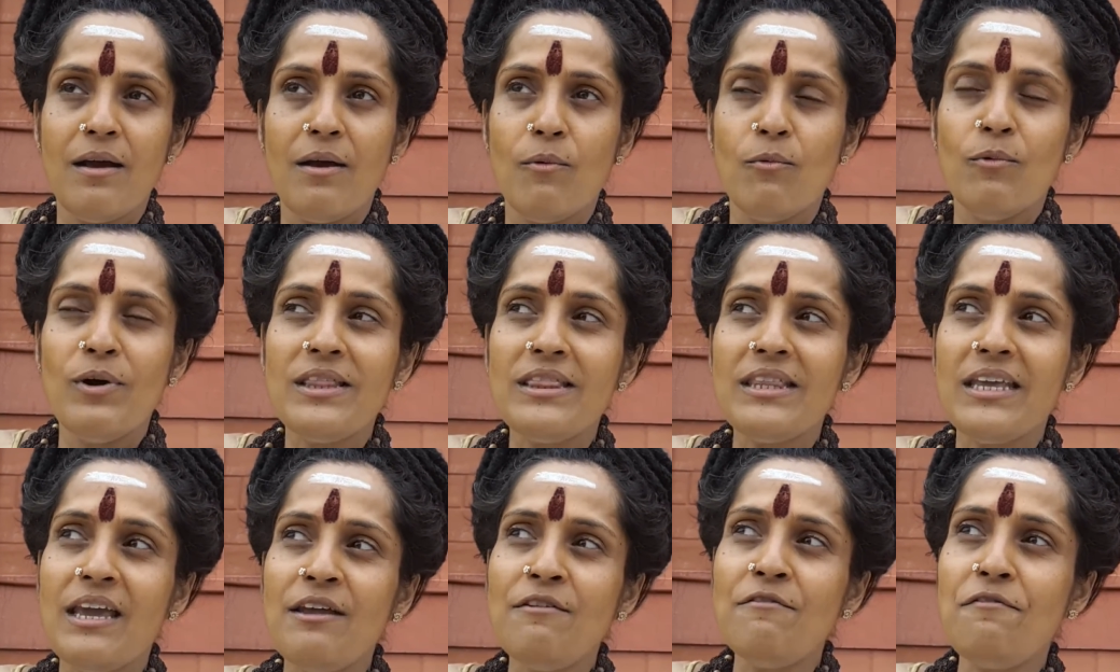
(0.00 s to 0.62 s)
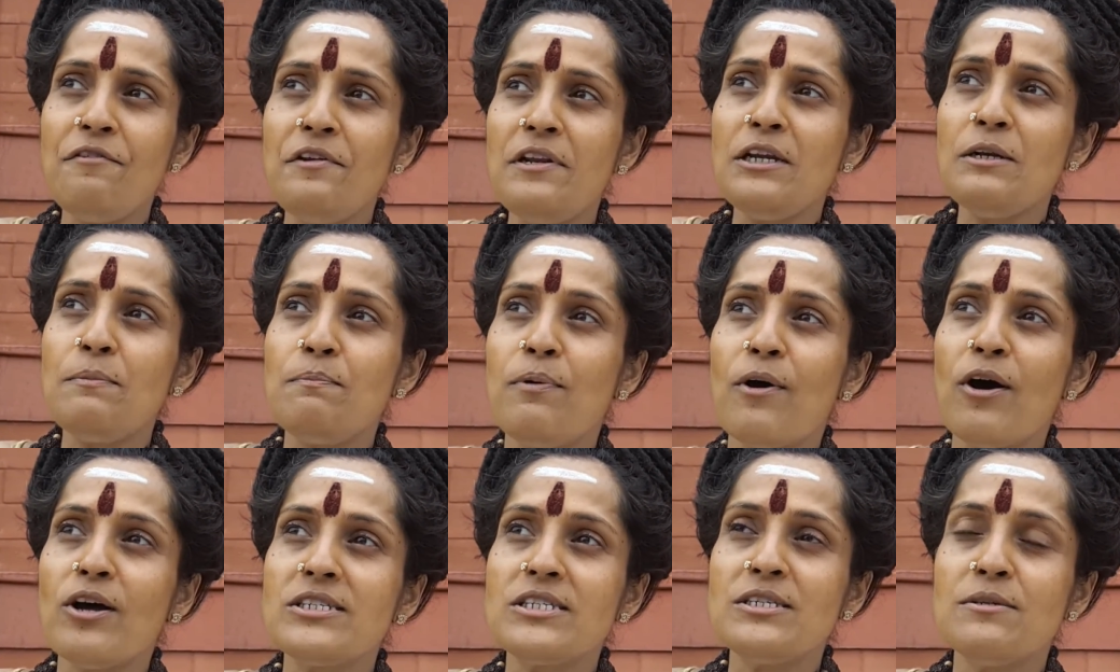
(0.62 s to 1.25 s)
with infinite
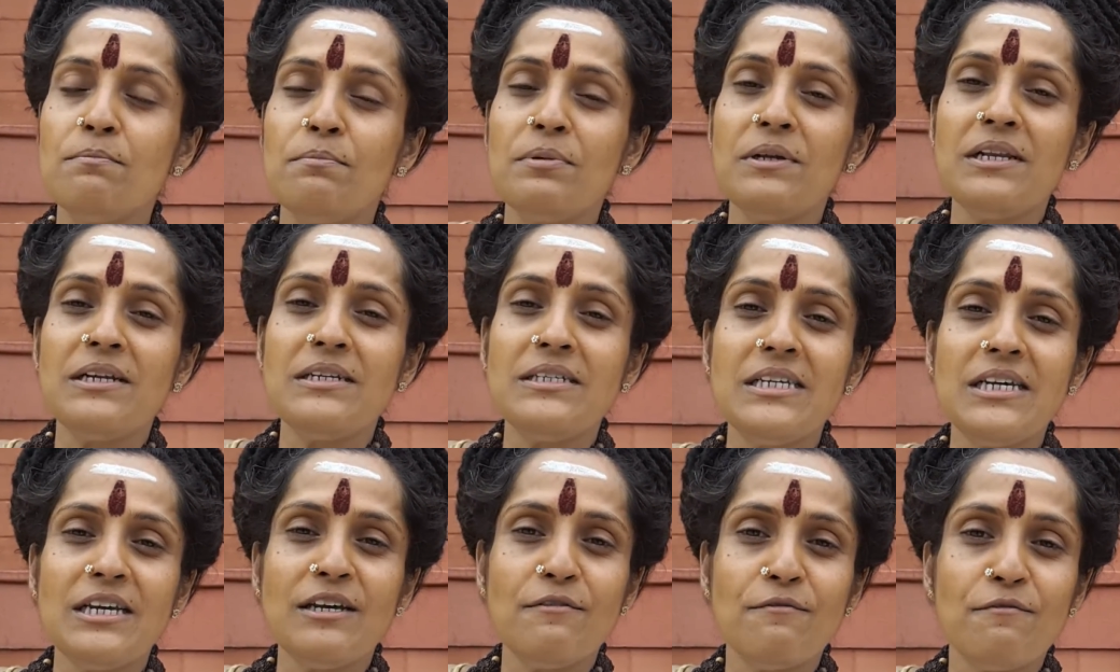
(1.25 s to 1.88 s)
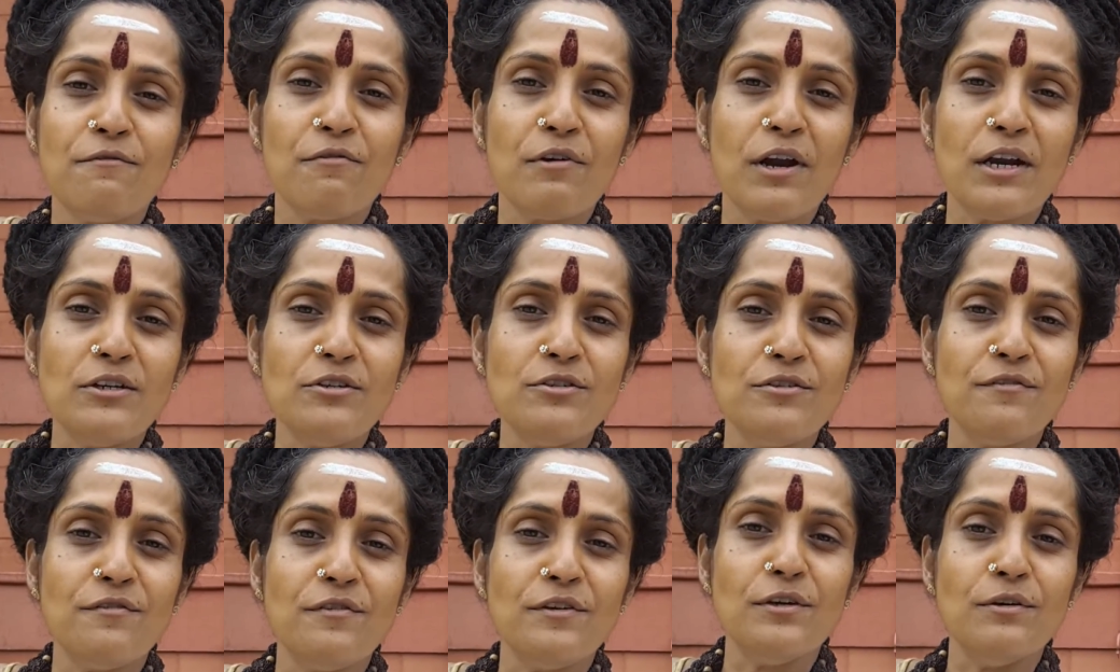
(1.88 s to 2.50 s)
possibility in front
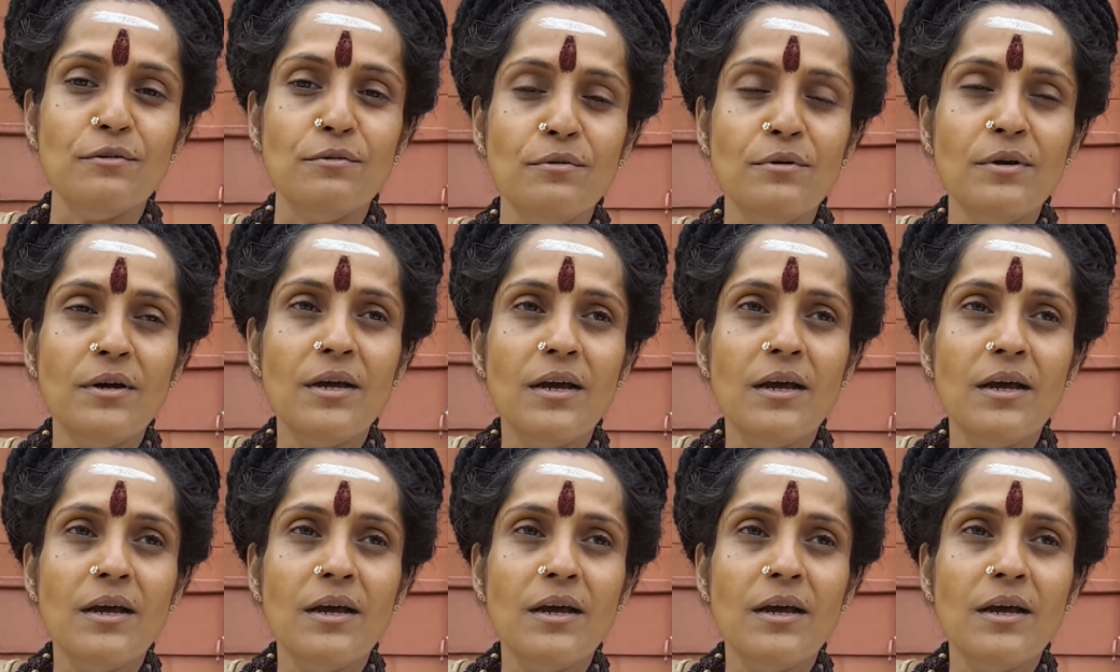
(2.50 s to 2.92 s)
of you,